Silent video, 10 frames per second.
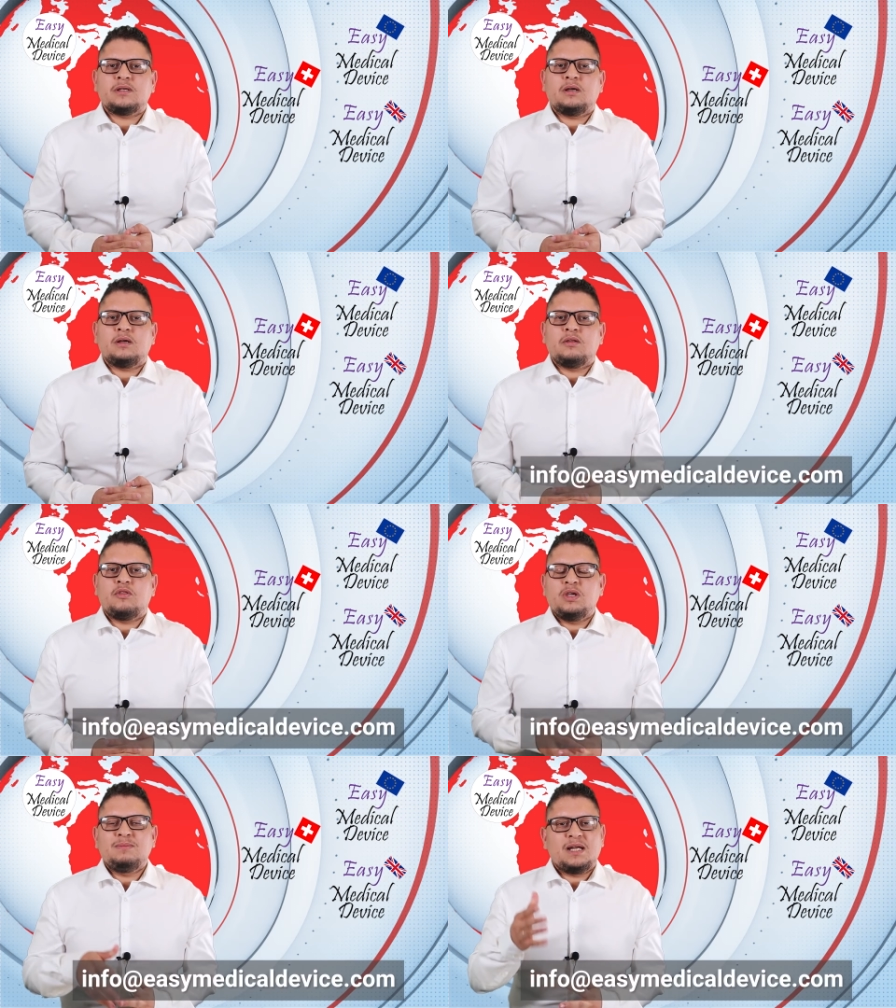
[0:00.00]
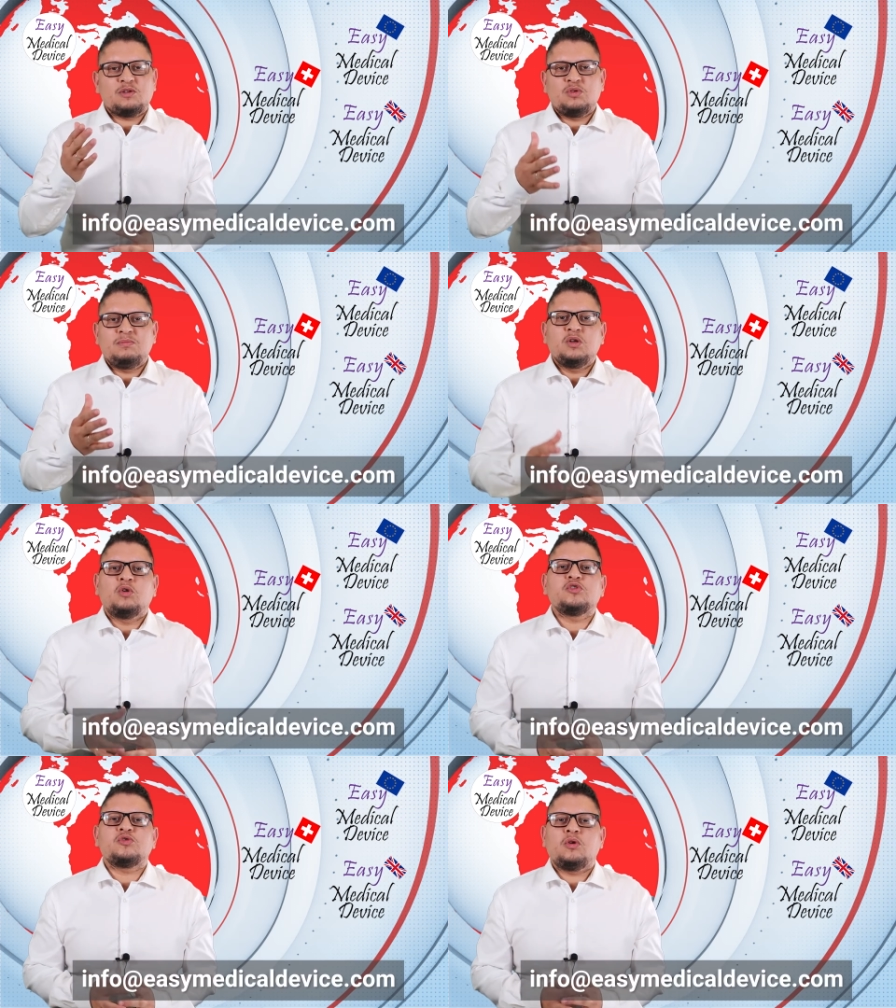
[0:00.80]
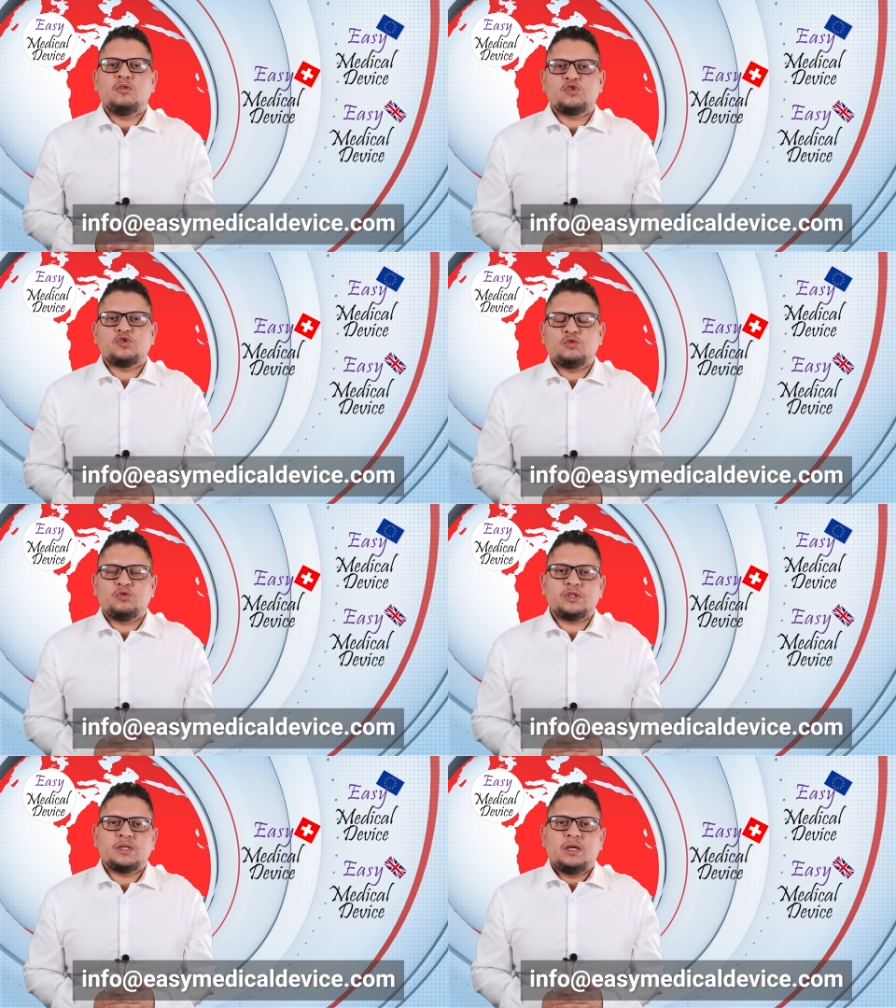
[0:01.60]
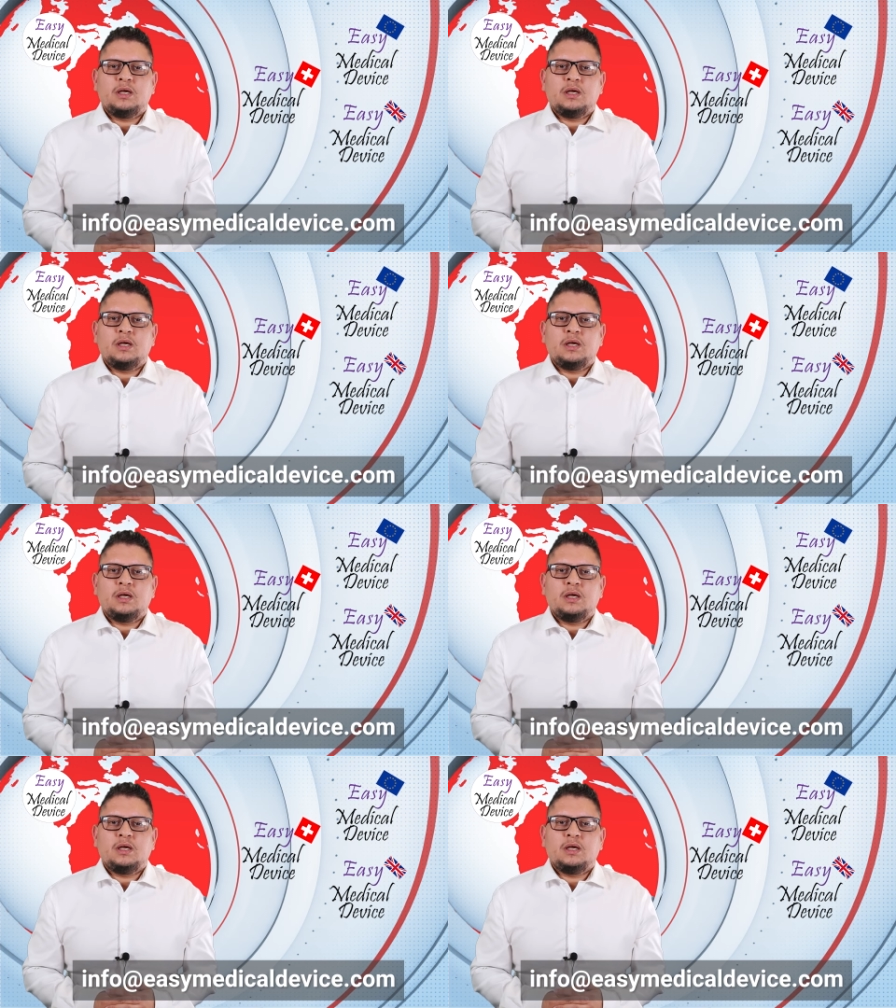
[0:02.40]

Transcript: Uh, the emails will be also on the show notes,